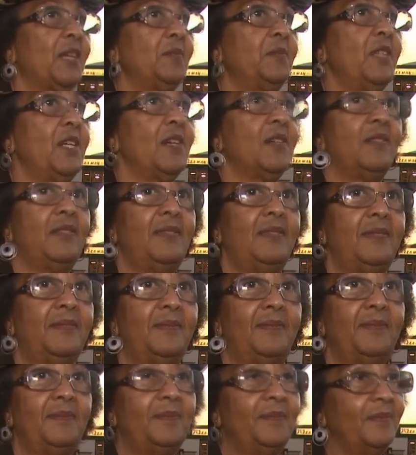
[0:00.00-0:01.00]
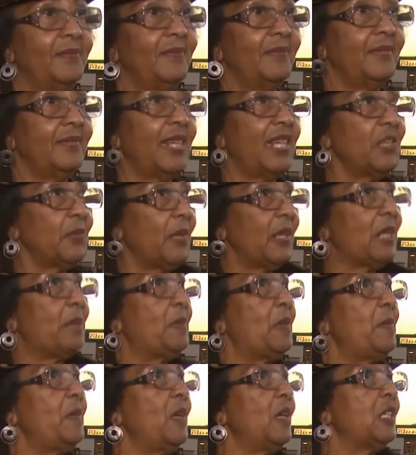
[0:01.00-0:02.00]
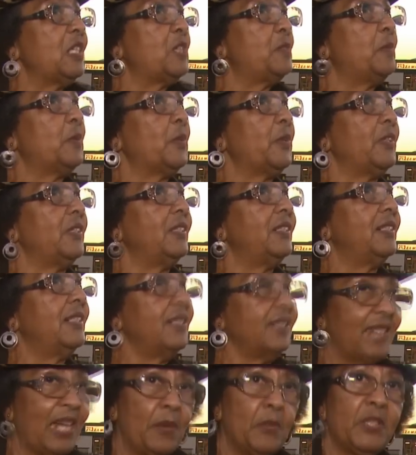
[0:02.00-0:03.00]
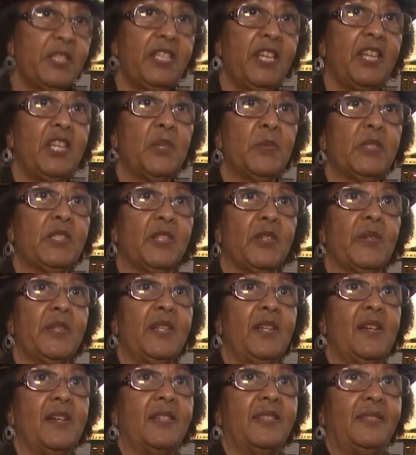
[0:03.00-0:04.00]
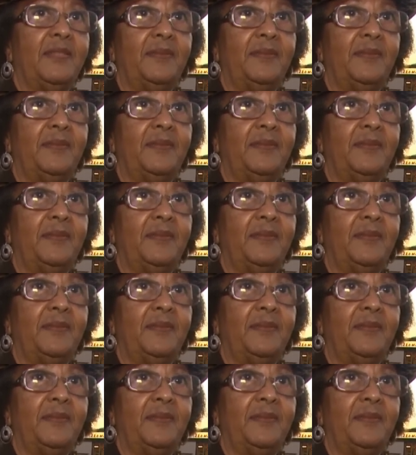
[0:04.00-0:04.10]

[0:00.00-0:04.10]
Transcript: up. No. That's why they put me on this board, because I will tell you what's going on.